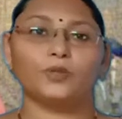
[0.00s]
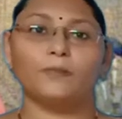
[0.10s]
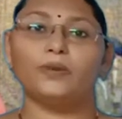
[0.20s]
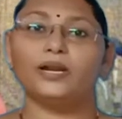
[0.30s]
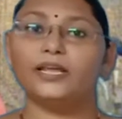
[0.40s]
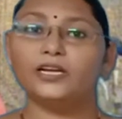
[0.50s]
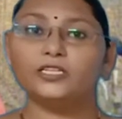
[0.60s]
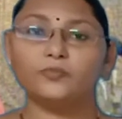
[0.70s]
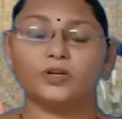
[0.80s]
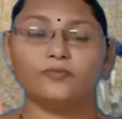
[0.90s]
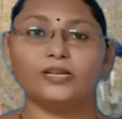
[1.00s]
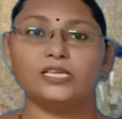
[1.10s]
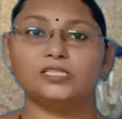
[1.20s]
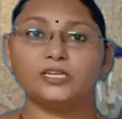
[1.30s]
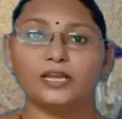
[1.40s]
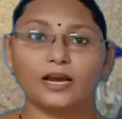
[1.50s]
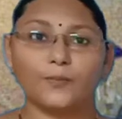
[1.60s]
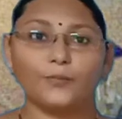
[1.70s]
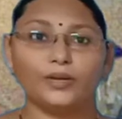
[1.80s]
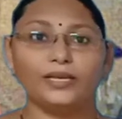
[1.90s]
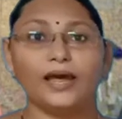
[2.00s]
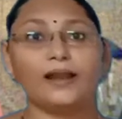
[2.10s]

mediator between East India Company